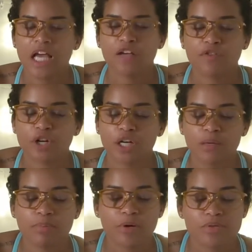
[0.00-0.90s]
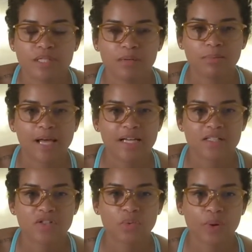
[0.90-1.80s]
if you're going to post a black
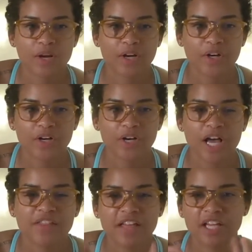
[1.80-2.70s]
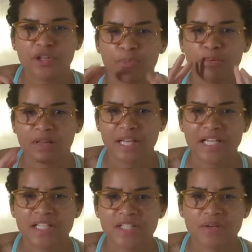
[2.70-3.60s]
square that you
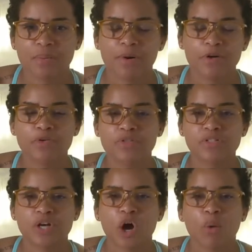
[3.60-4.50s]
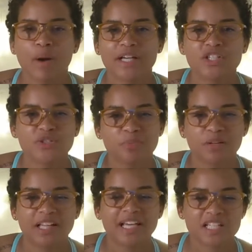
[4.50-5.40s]
plan to post, why don't you
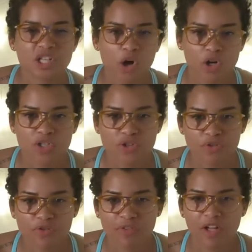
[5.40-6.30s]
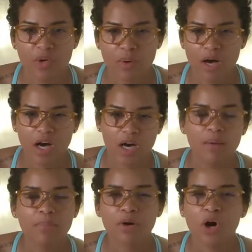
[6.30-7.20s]
plan to also follow
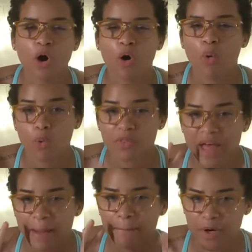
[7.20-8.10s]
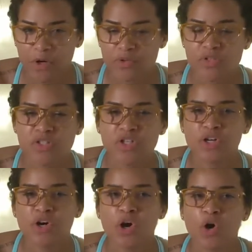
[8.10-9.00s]
up on that post
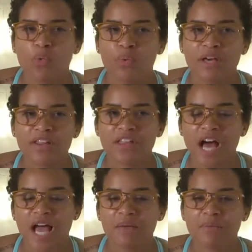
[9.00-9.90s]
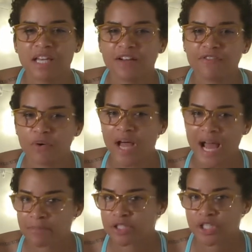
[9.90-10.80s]
with a meaningful
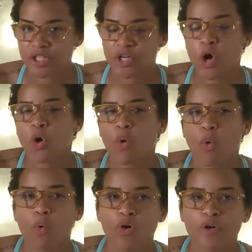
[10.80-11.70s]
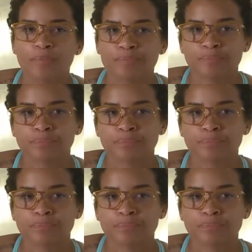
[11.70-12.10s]
caption, or